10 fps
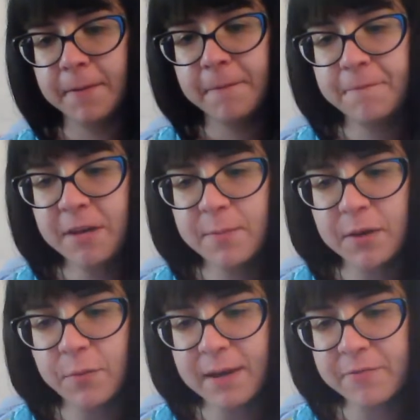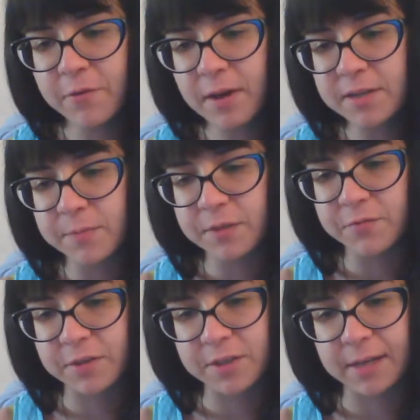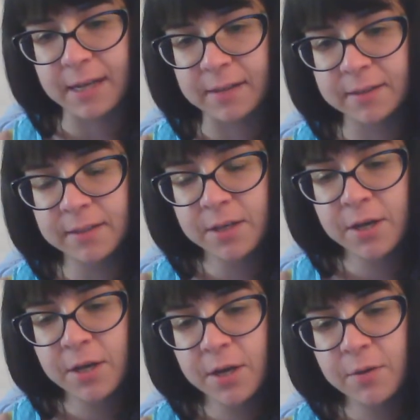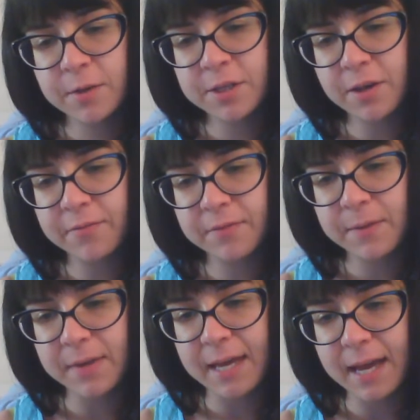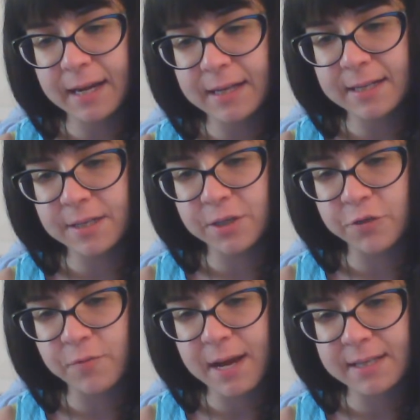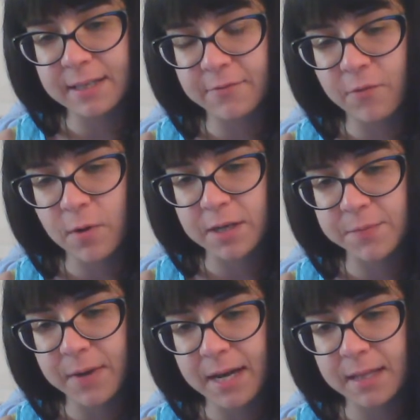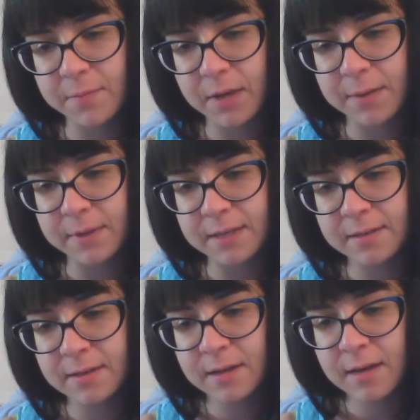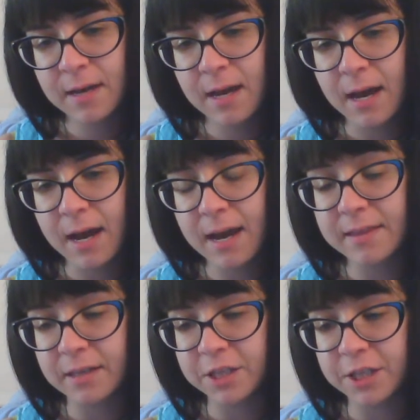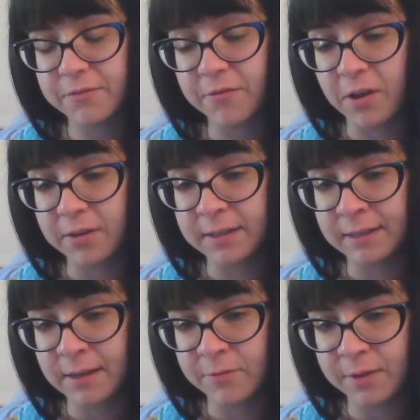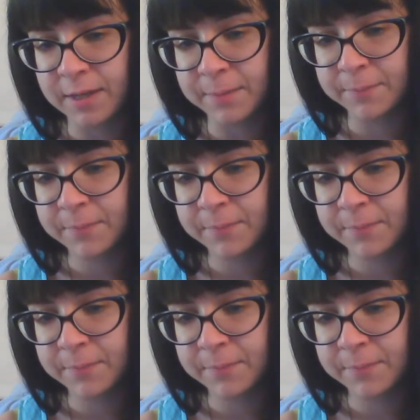"Phoebe, wait for us," Miss Frizzle yelled. We saw Phoebe heading into the Jurassic forest behind the babies. I think she had fallen in love with them.